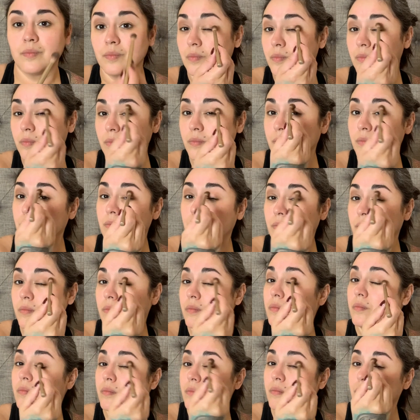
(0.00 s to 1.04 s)
When I don't
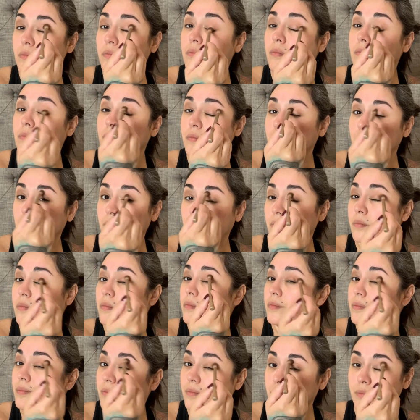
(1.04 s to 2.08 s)
wear it, it seems
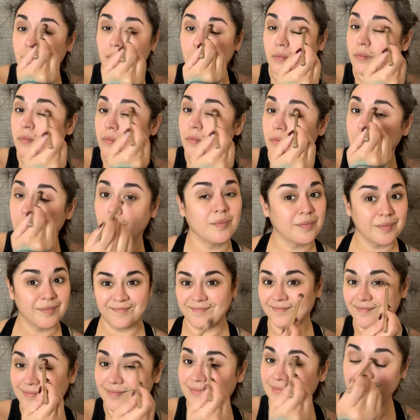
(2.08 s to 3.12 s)
to fall
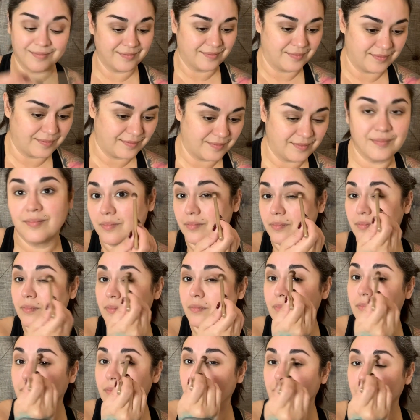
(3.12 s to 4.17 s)
off a little bit sooner
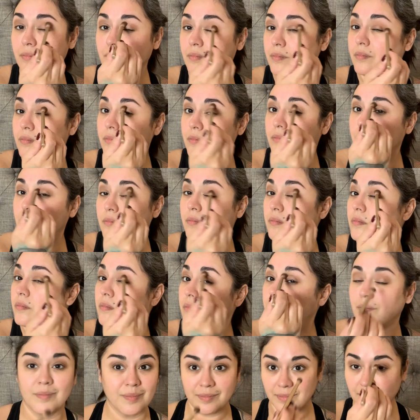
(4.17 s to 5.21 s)
in the
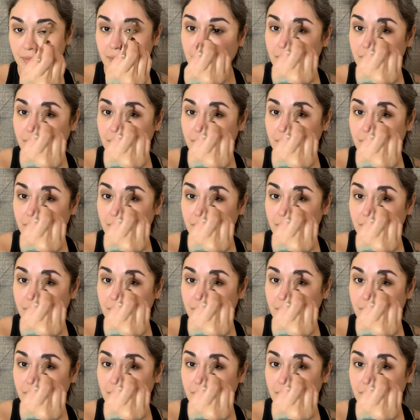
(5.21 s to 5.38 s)
day.